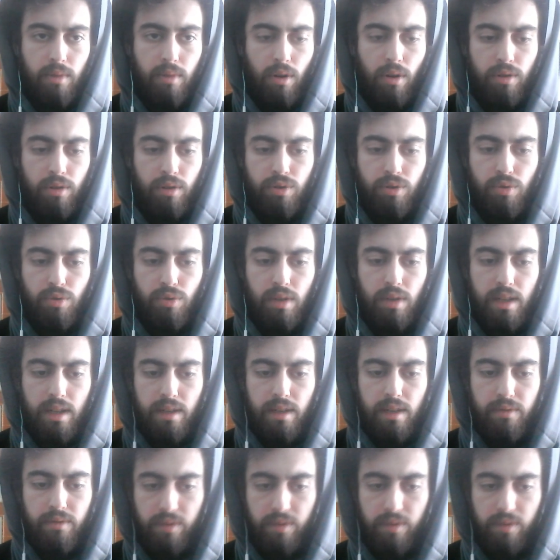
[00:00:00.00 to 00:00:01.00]
also
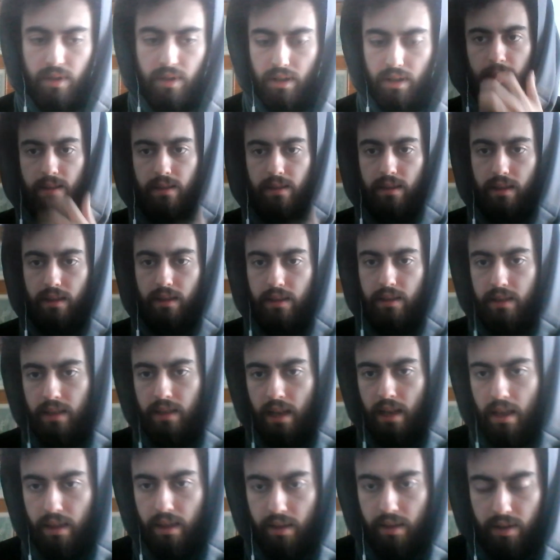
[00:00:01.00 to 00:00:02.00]
lived in
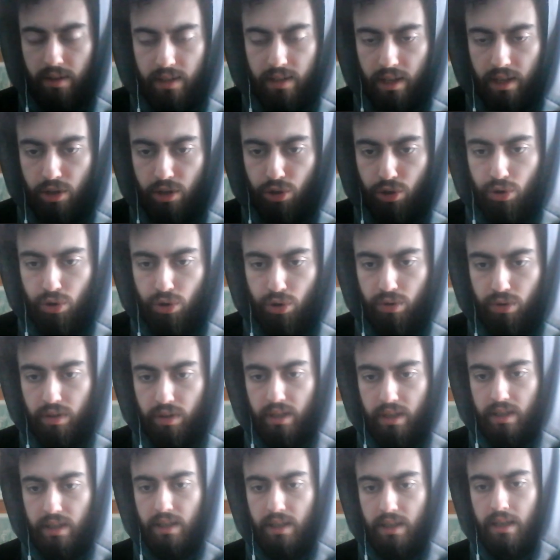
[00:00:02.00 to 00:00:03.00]
10th
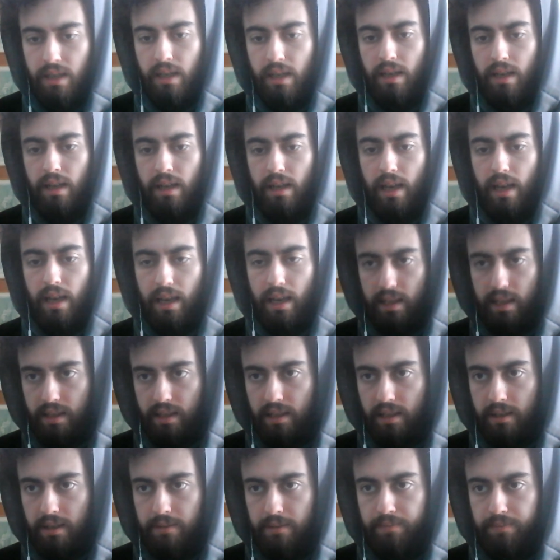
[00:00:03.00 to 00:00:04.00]
century AD.
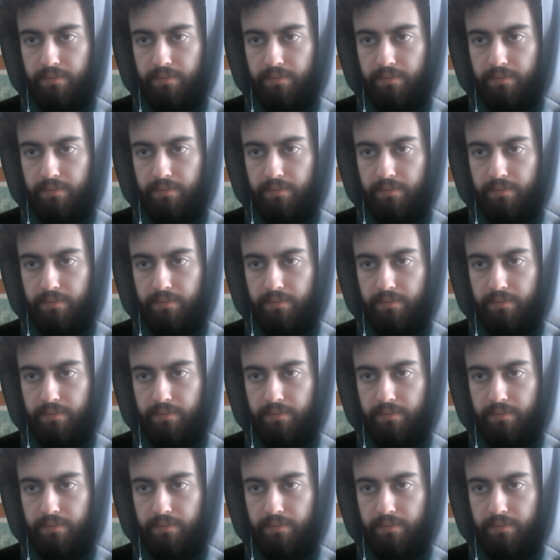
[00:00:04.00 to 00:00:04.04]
